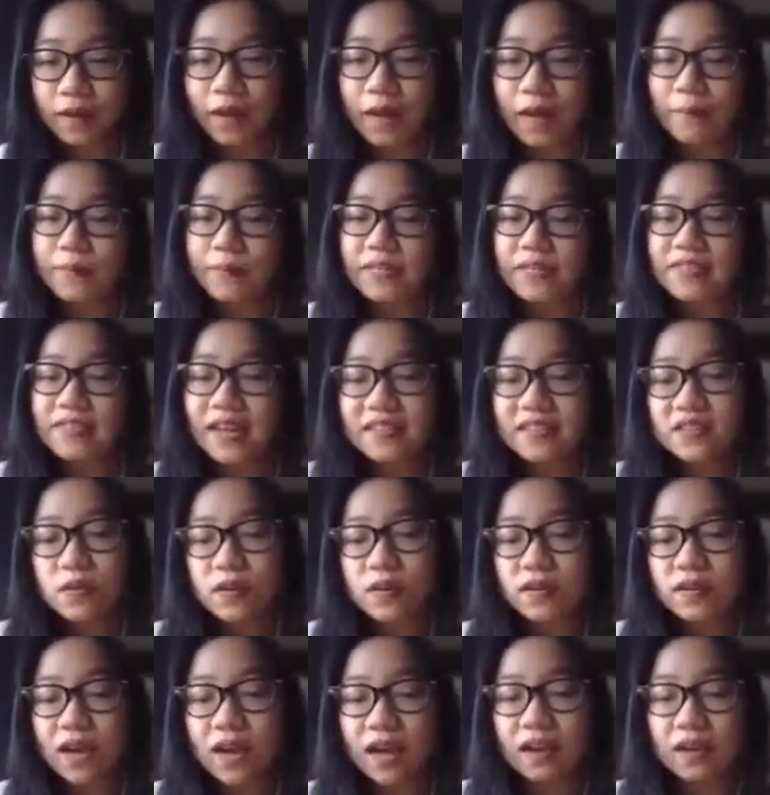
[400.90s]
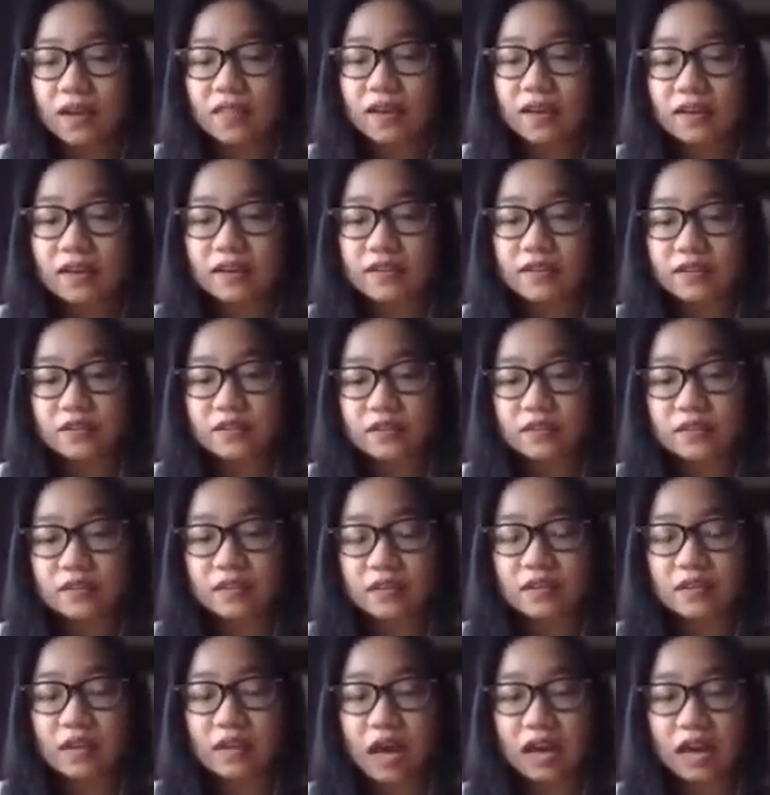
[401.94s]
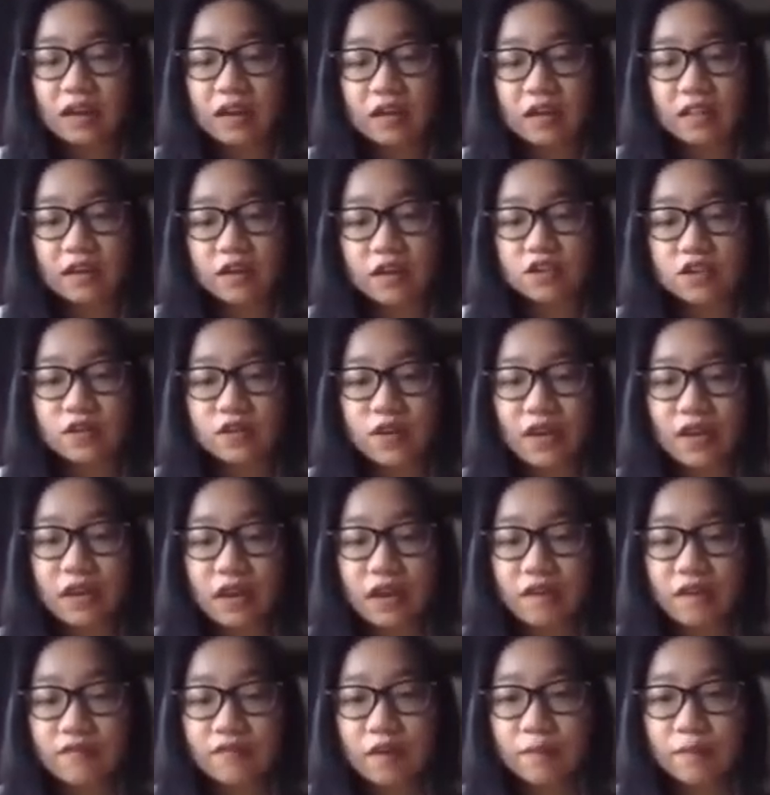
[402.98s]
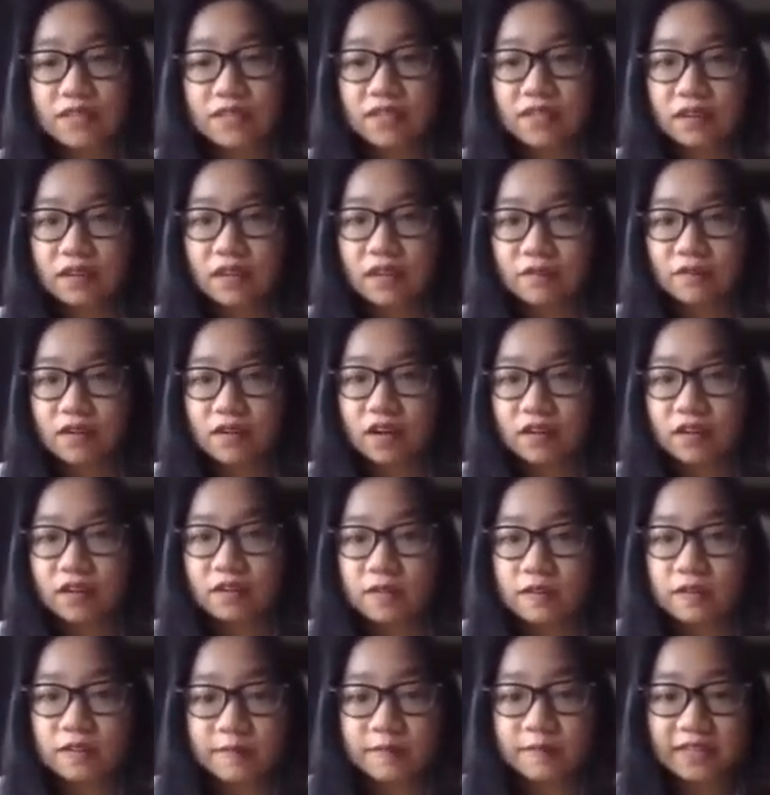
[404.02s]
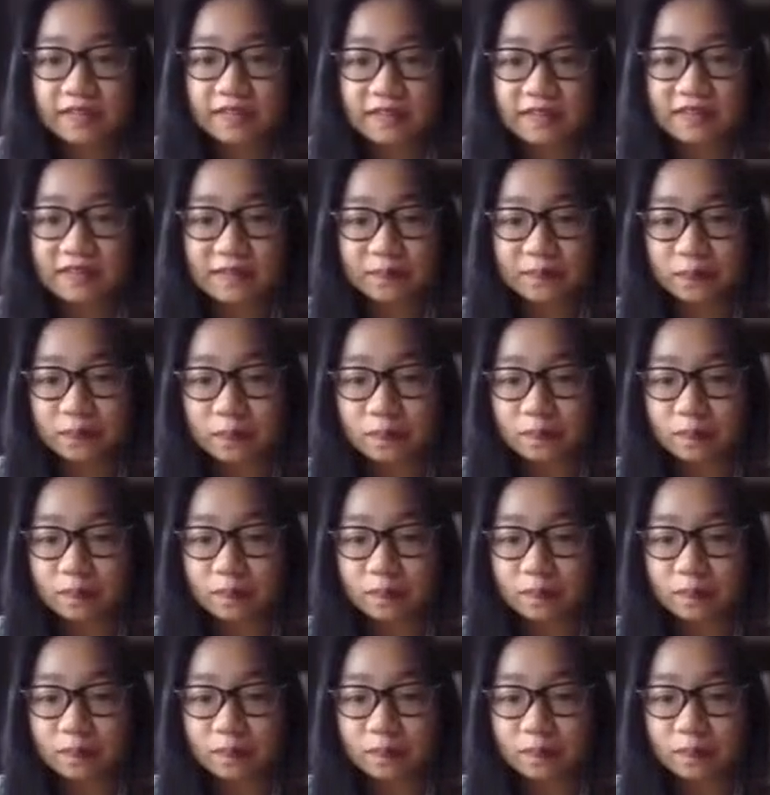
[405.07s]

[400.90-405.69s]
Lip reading: And besides Chordata, there is not a clear trend of the percent of targeted species.